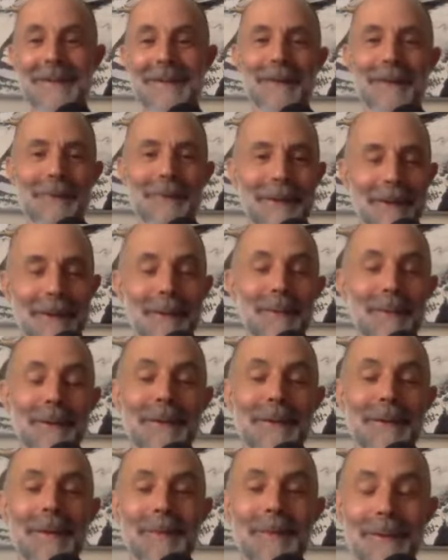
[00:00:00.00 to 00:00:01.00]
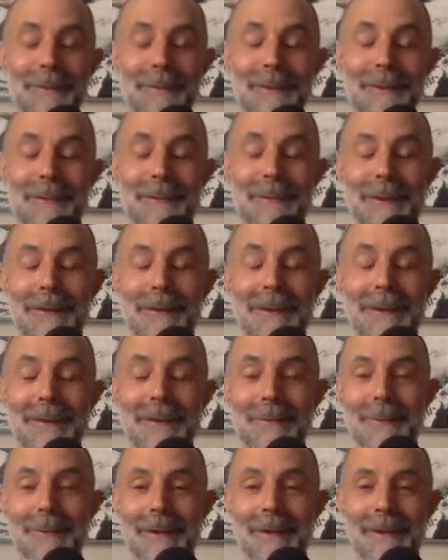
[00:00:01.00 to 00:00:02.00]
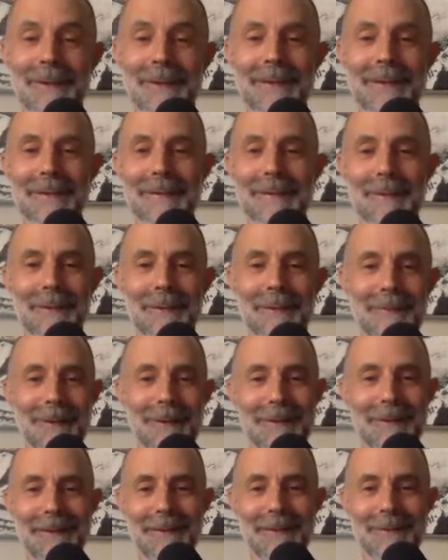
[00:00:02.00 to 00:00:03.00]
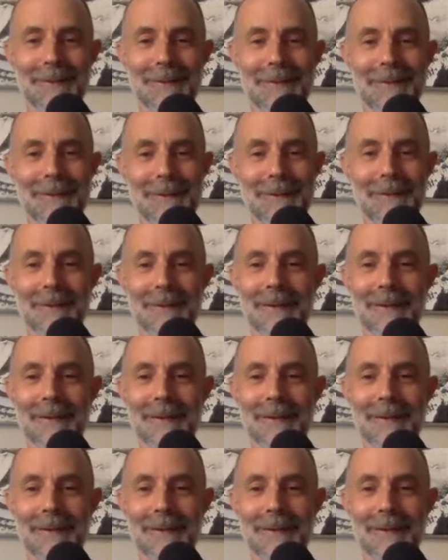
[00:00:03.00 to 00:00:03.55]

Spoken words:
really hope you come to the retreat next week. I think it's going to be a really nice retreat.